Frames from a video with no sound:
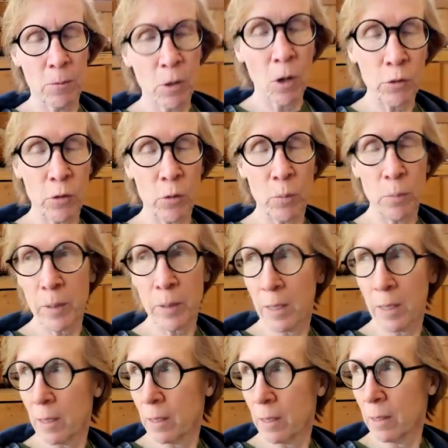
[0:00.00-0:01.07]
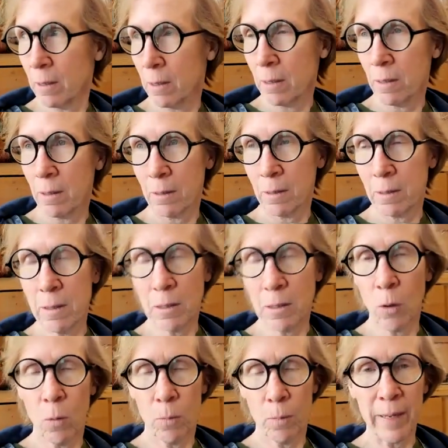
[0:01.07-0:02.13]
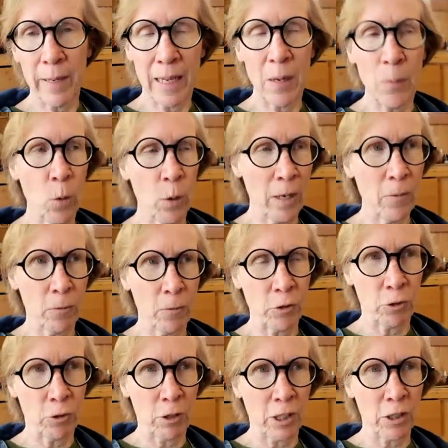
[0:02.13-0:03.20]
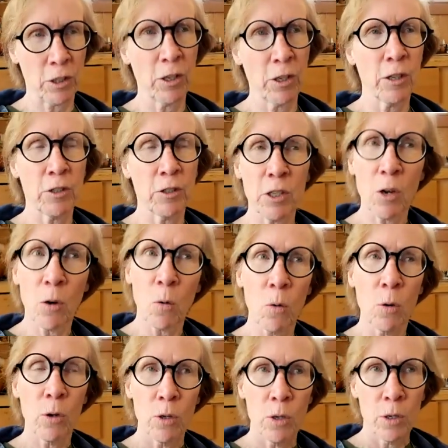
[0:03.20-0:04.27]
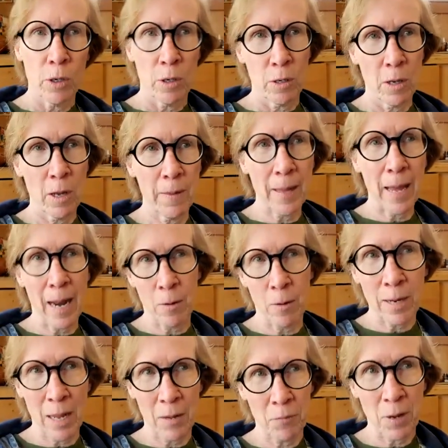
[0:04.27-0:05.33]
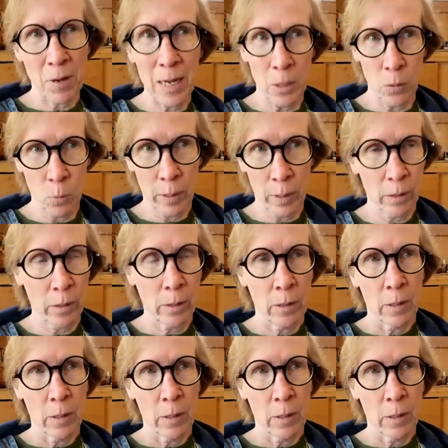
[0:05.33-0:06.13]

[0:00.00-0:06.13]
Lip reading: Would also be, making more infrastructure. So, and that I would have anywhere.